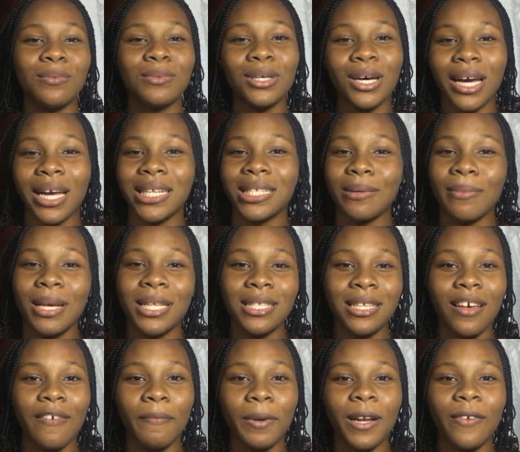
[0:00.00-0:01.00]
I'm talking to
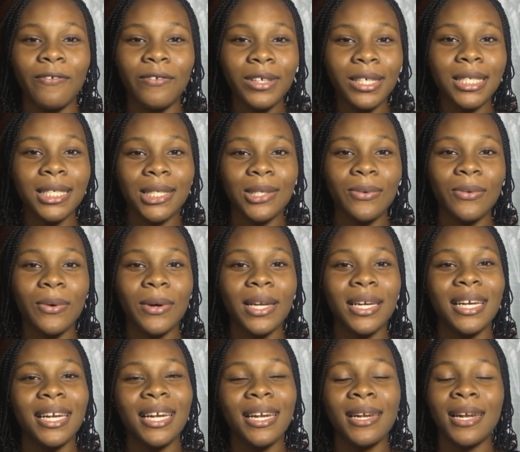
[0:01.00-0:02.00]
myself, but it feels so
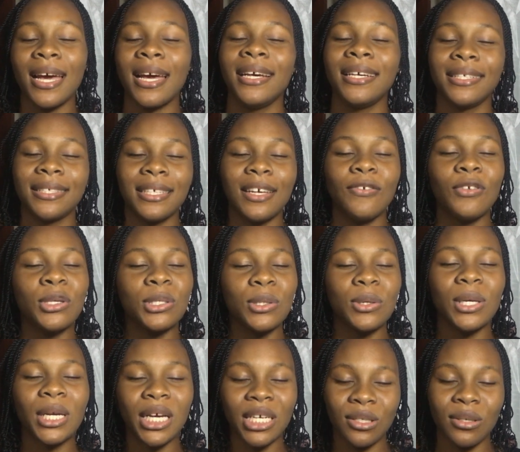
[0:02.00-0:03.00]
nice. I feel so
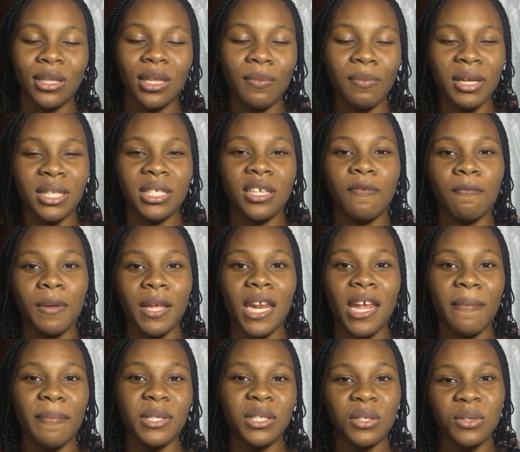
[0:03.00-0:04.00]
nice within myself being
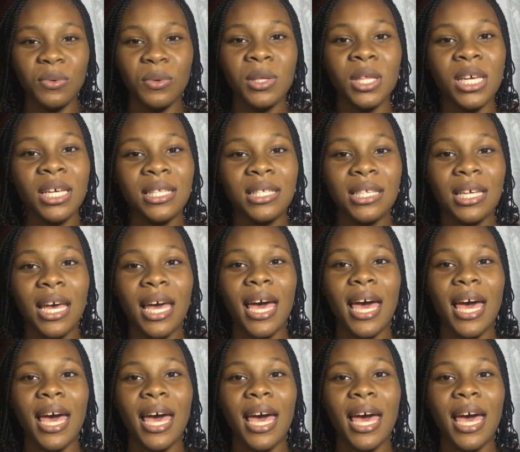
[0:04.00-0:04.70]
able to do this.